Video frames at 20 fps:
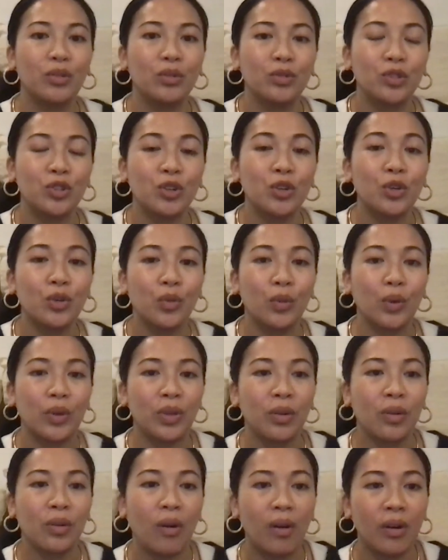do with
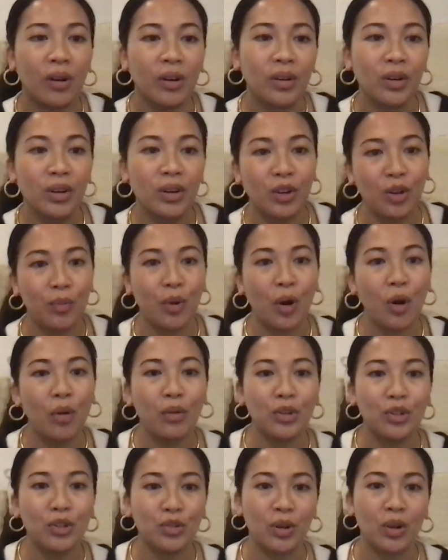your art and your
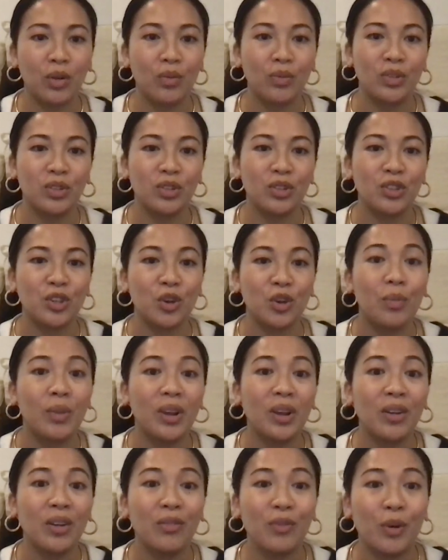poetry, was just so
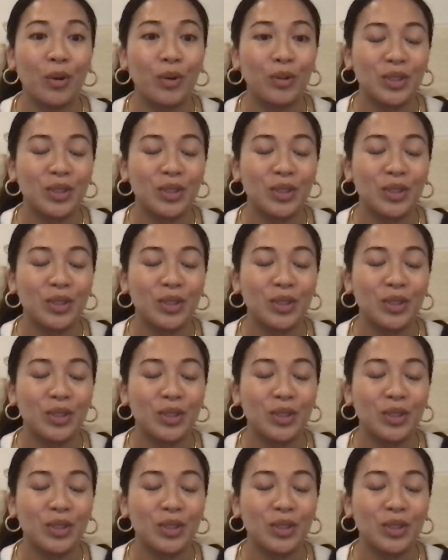meaningful.